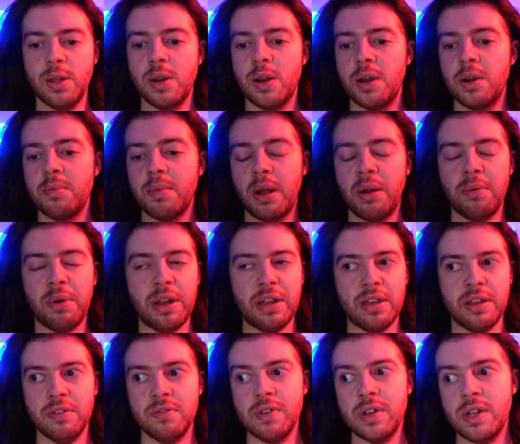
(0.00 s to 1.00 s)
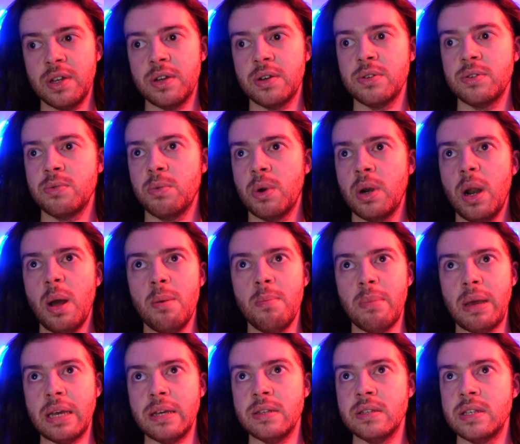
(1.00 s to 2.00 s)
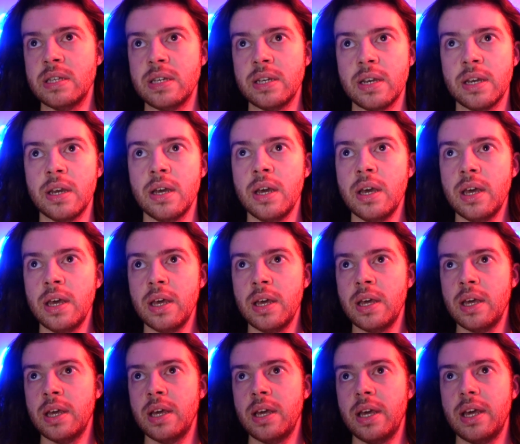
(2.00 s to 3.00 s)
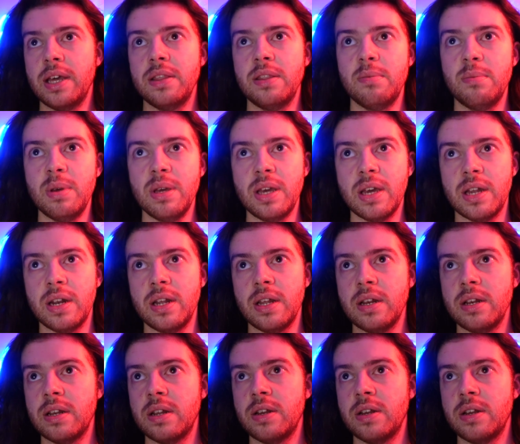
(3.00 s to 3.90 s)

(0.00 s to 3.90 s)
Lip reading: You know, my Reiki videos weren't amazing in the beginning.